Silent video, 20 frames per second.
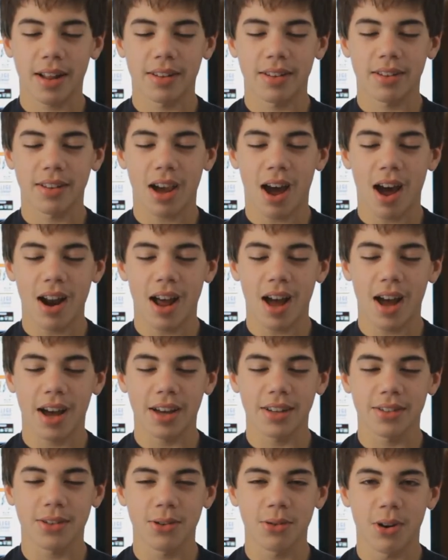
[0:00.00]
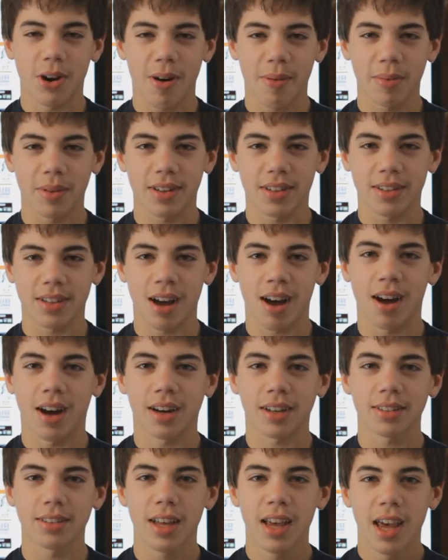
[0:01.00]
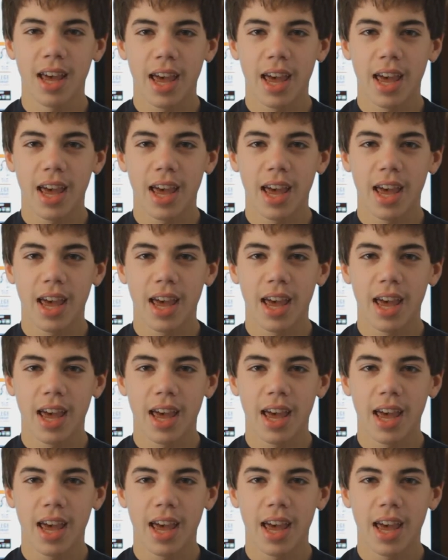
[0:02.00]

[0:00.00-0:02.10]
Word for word: at Scott High School Home of the Skyhawks